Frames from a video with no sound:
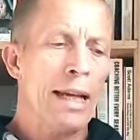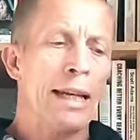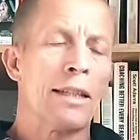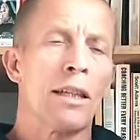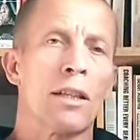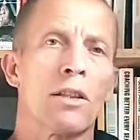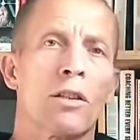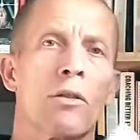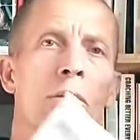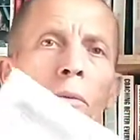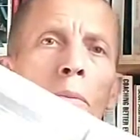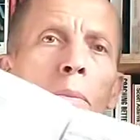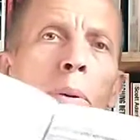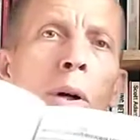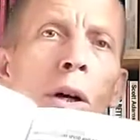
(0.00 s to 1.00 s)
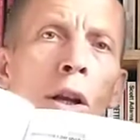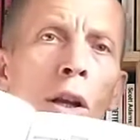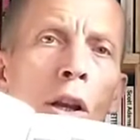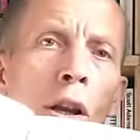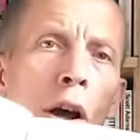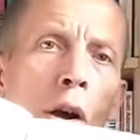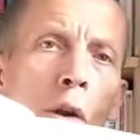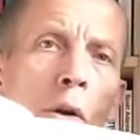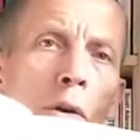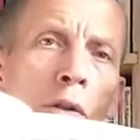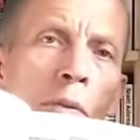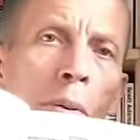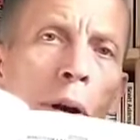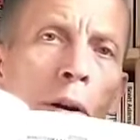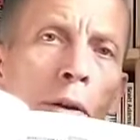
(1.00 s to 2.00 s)
he does put a load
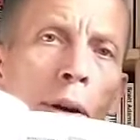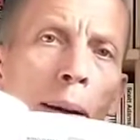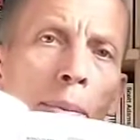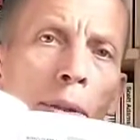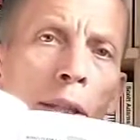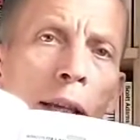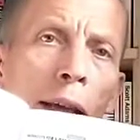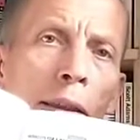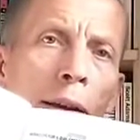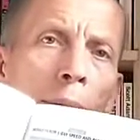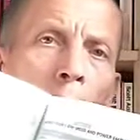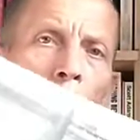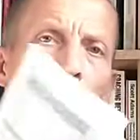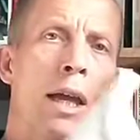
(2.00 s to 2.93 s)
of programs together.